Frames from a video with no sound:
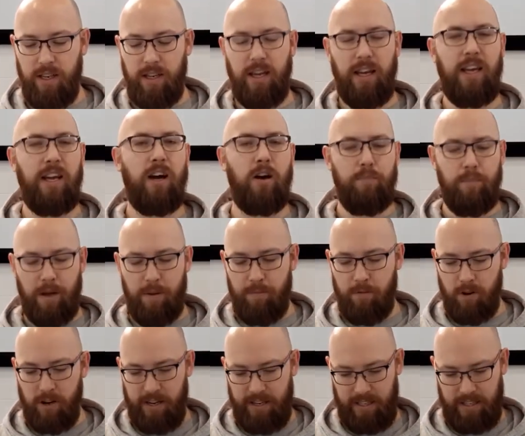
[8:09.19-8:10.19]
in our
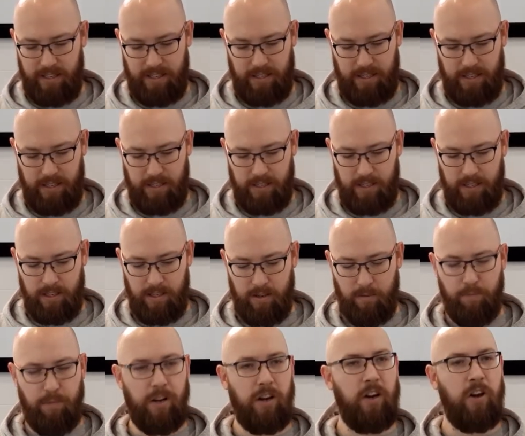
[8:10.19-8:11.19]
memories,
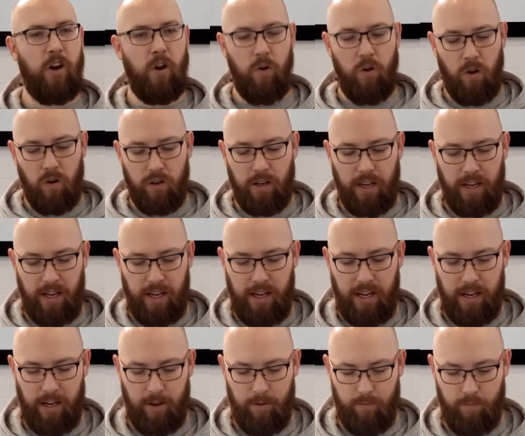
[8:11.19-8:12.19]
but are no longer here.